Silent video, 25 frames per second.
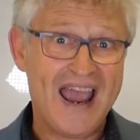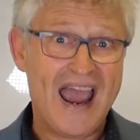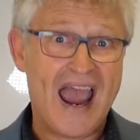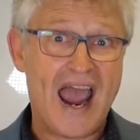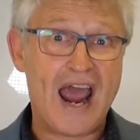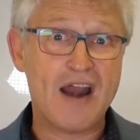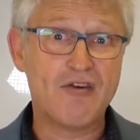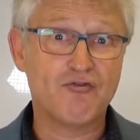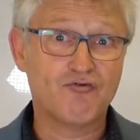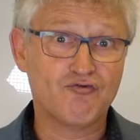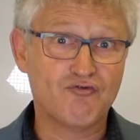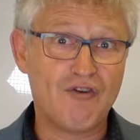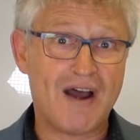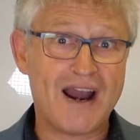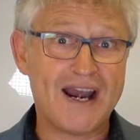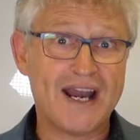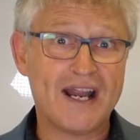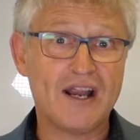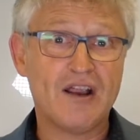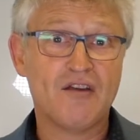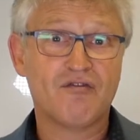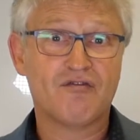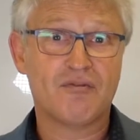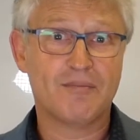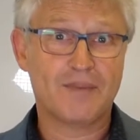and running
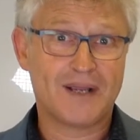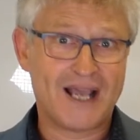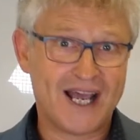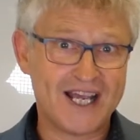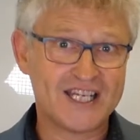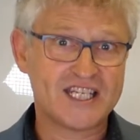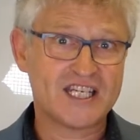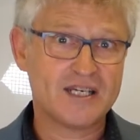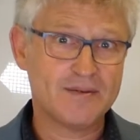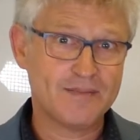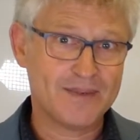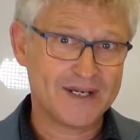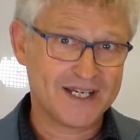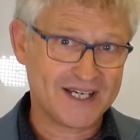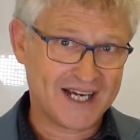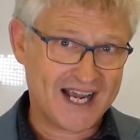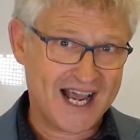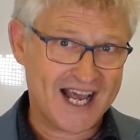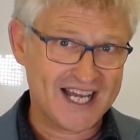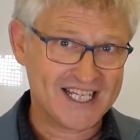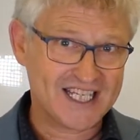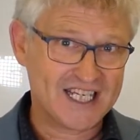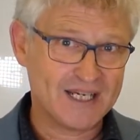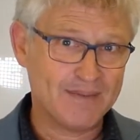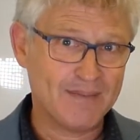from customer to
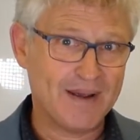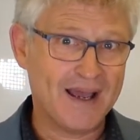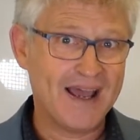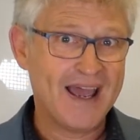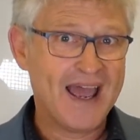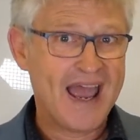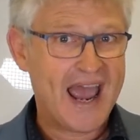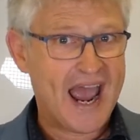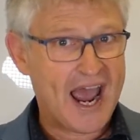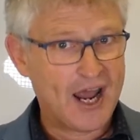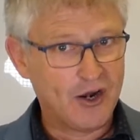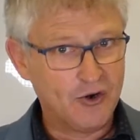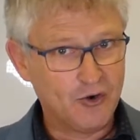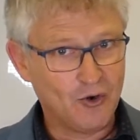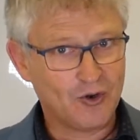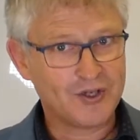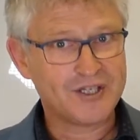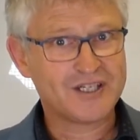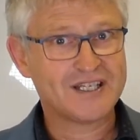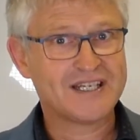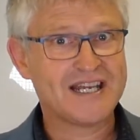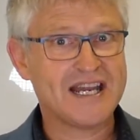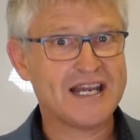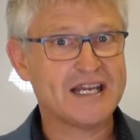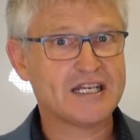customer and not
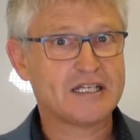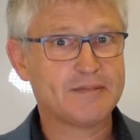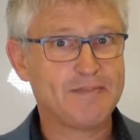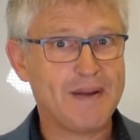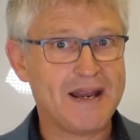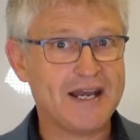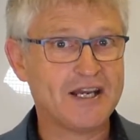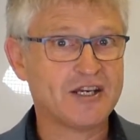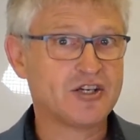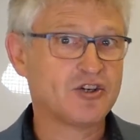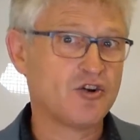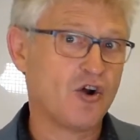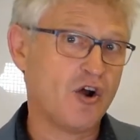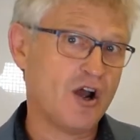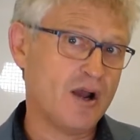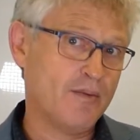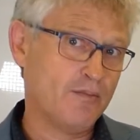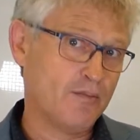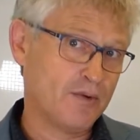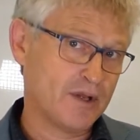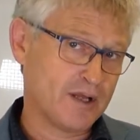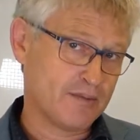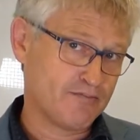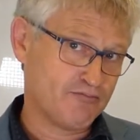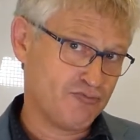spend time
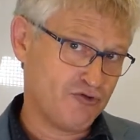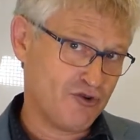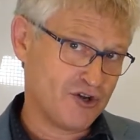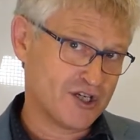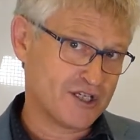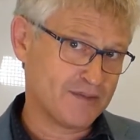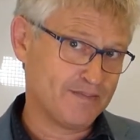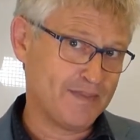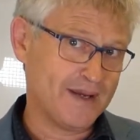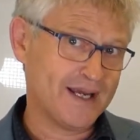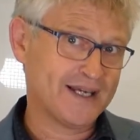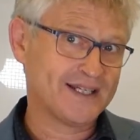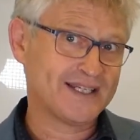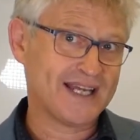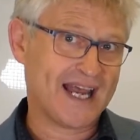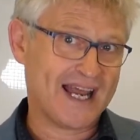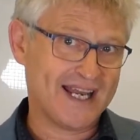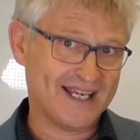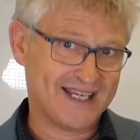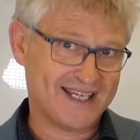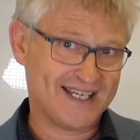with the prospects and